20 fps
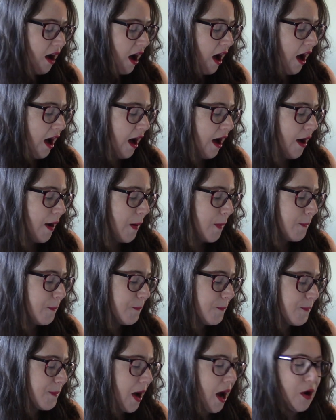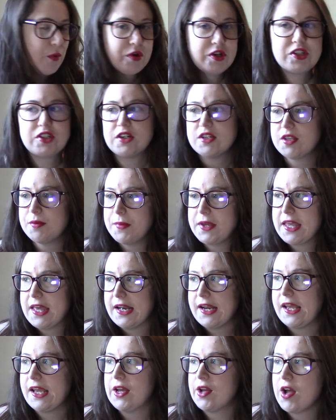Um, I want to start at the
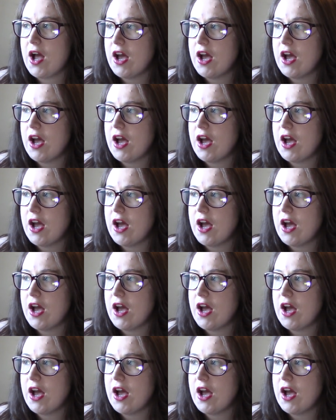beginning.